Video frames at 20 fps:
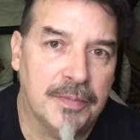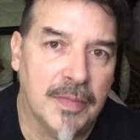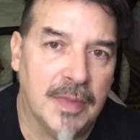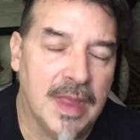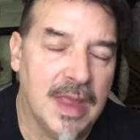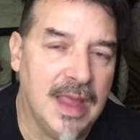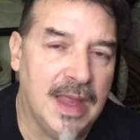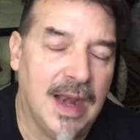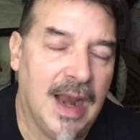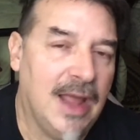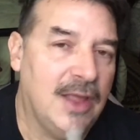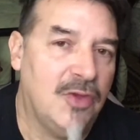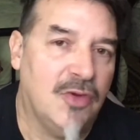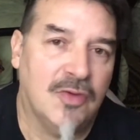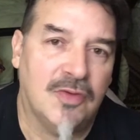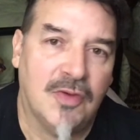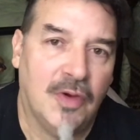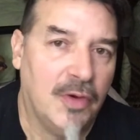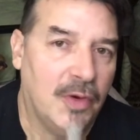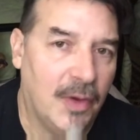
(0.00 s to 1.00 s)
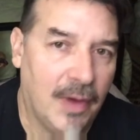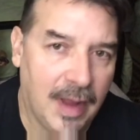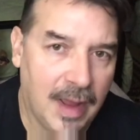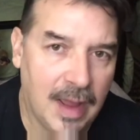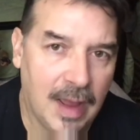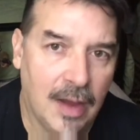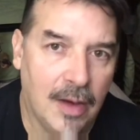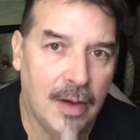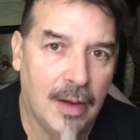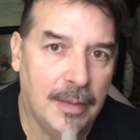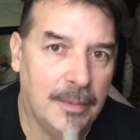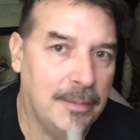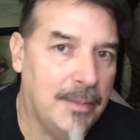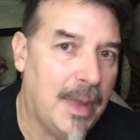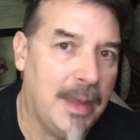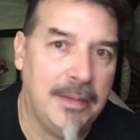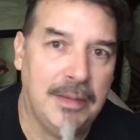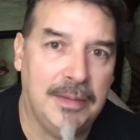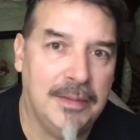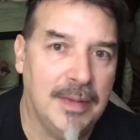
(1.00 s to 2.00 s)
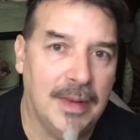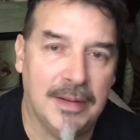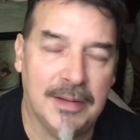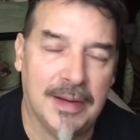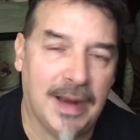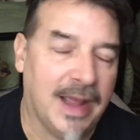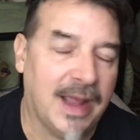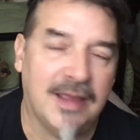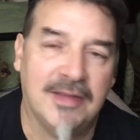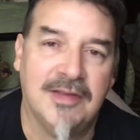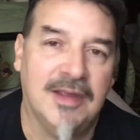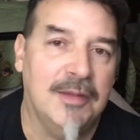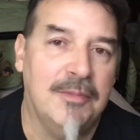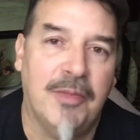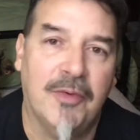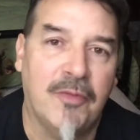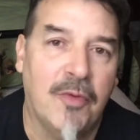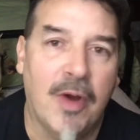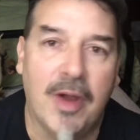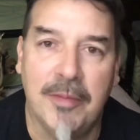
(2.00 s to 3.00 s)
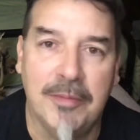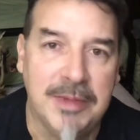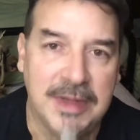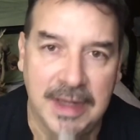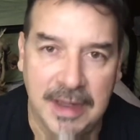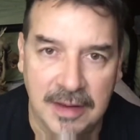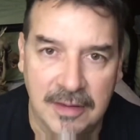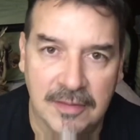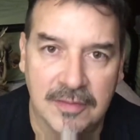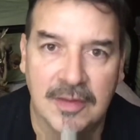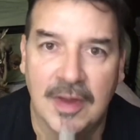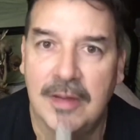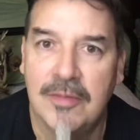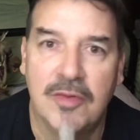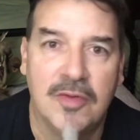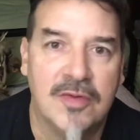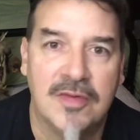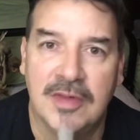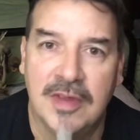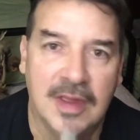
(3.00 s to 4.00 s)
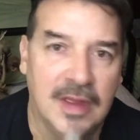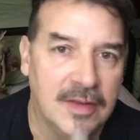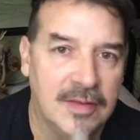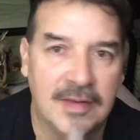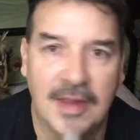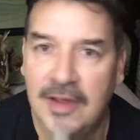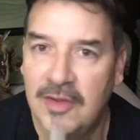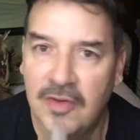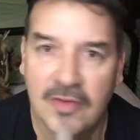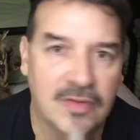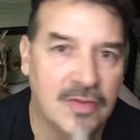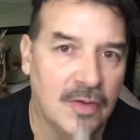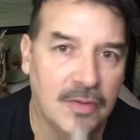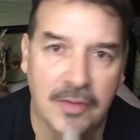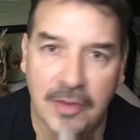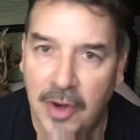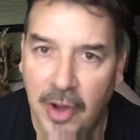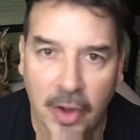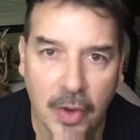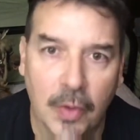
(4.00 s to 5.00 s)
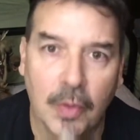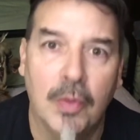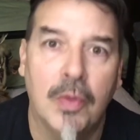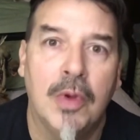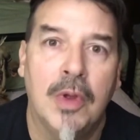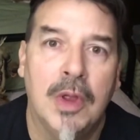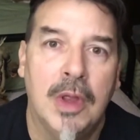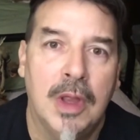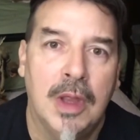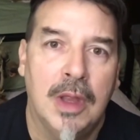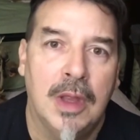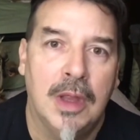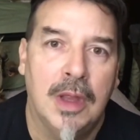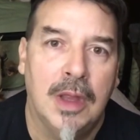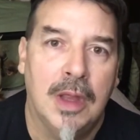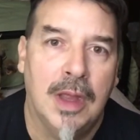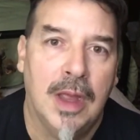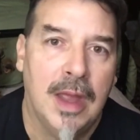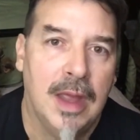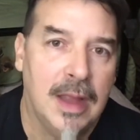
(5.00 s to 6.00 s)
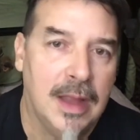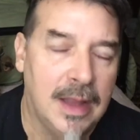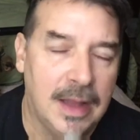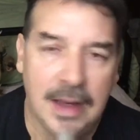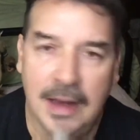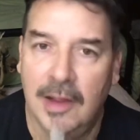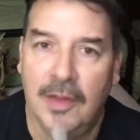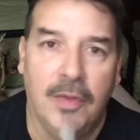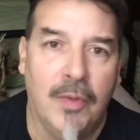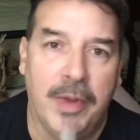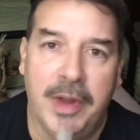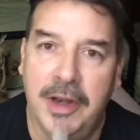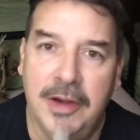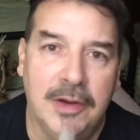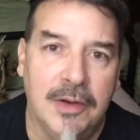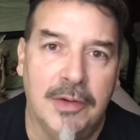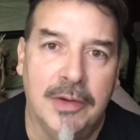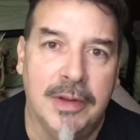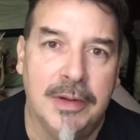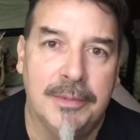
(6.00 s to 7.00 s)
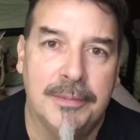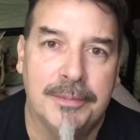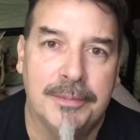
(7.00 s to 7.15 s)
And I just don't know how. Maybe, like I said before, I'm dense. I'm just dense. I just don't know any other way to do it.